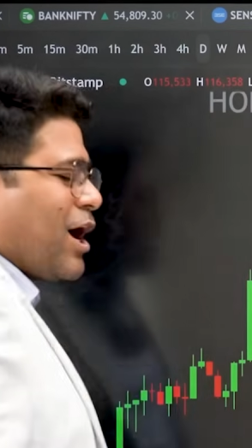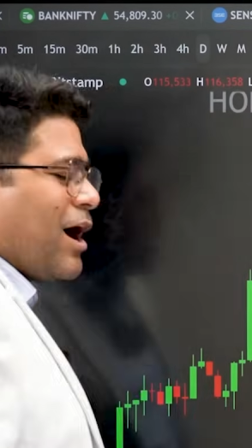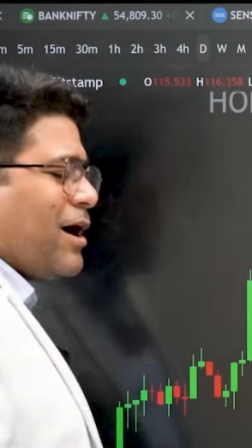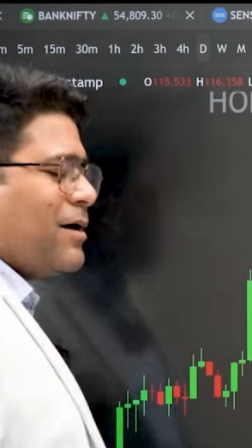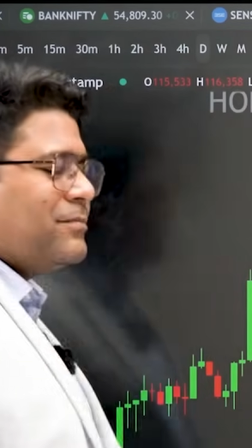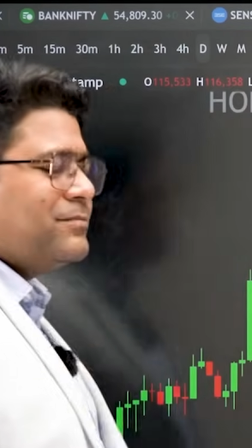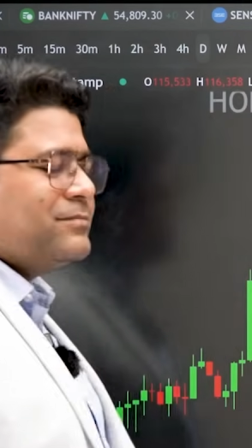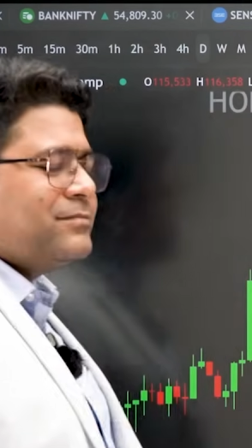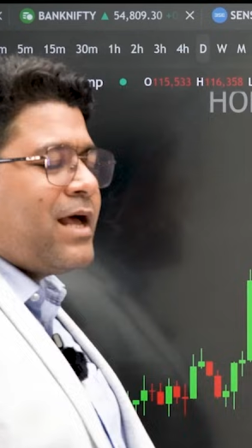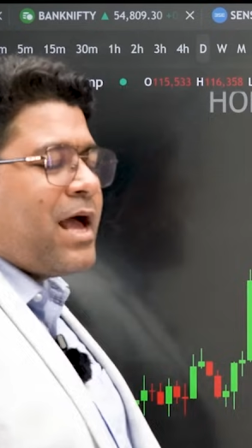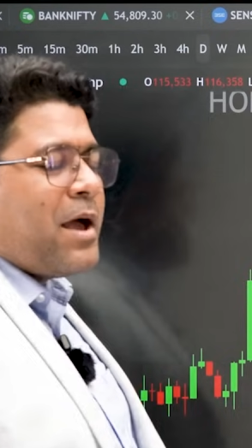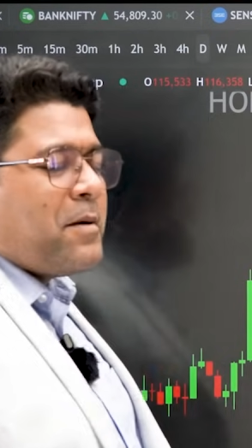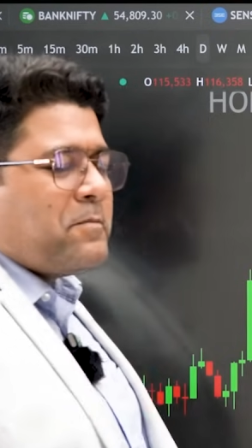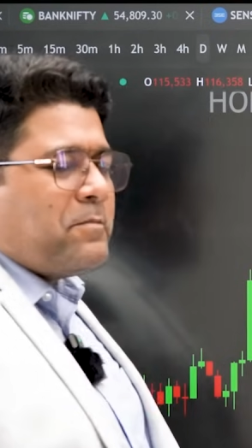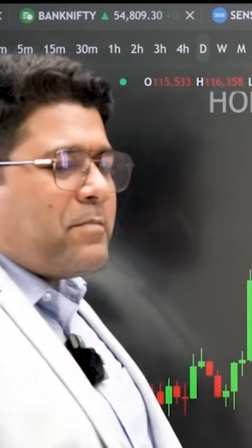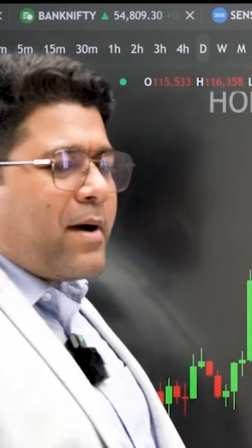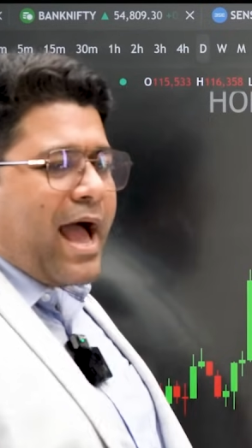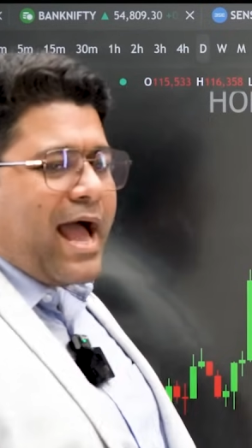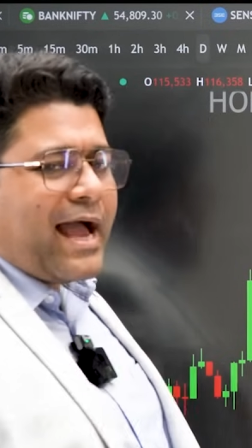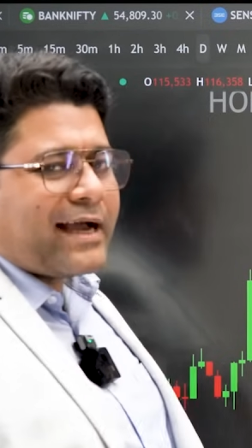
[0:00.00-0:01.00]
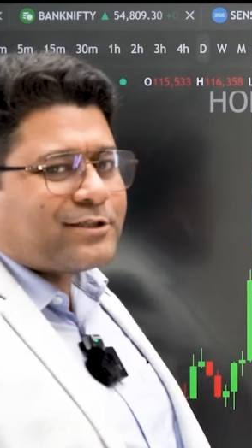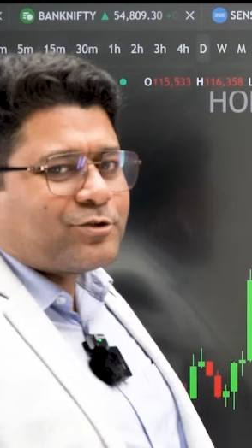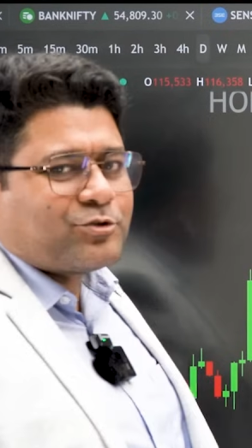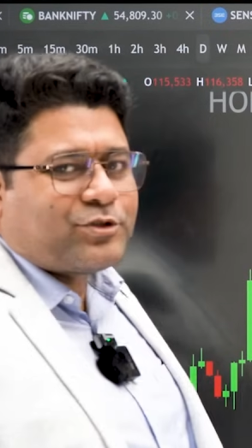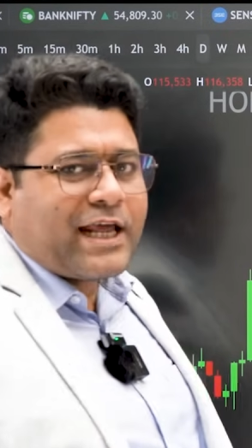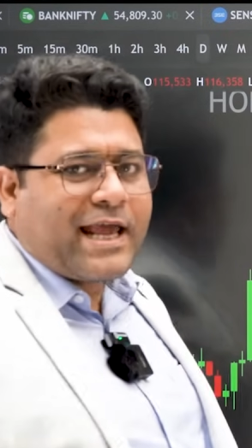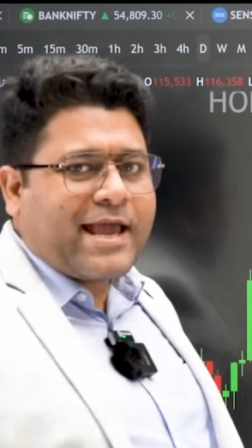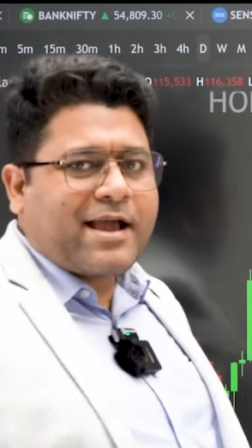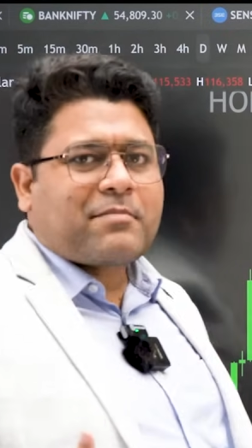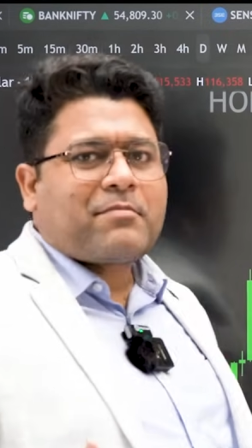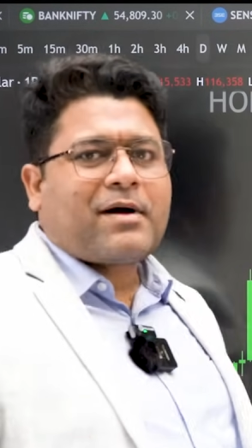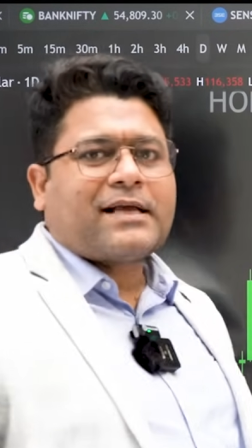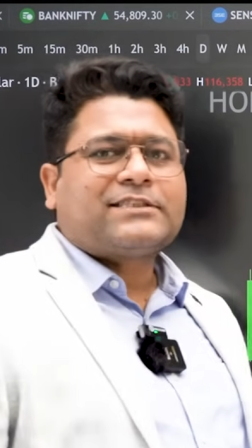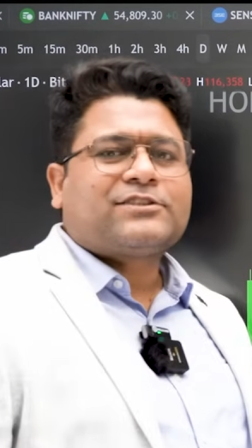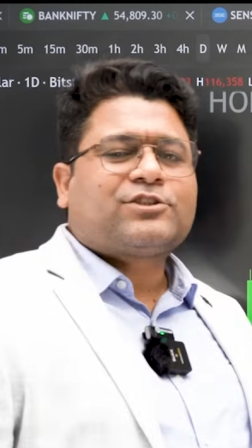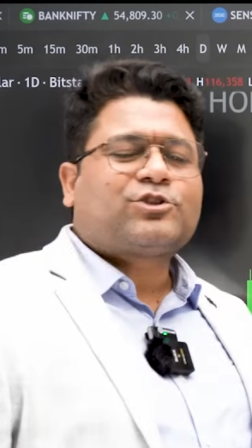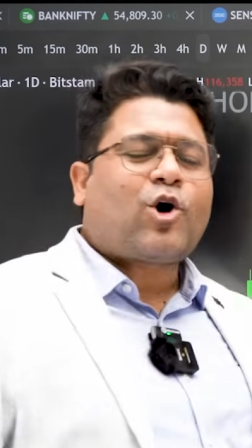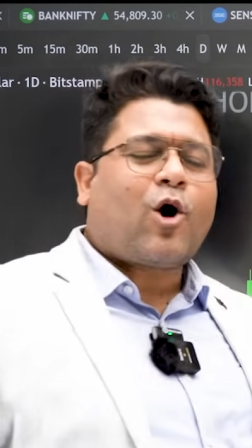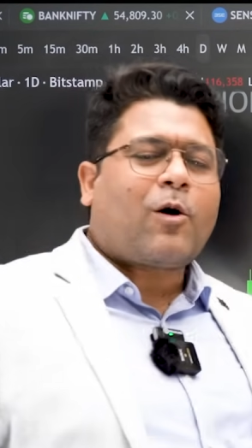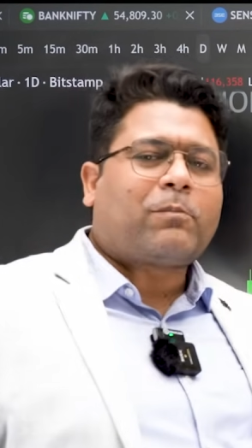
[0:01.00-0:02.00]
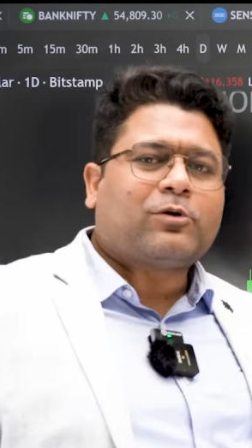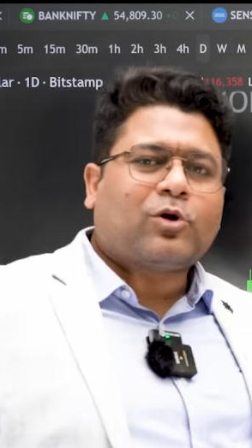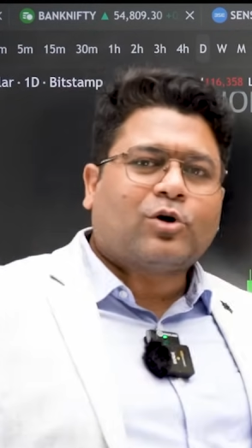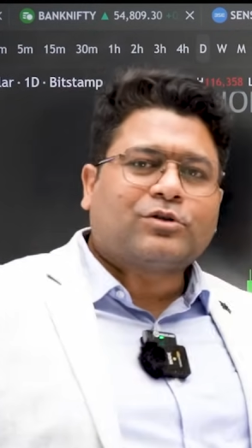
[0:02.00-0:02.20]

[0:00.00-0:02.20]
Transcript: come back to take my stop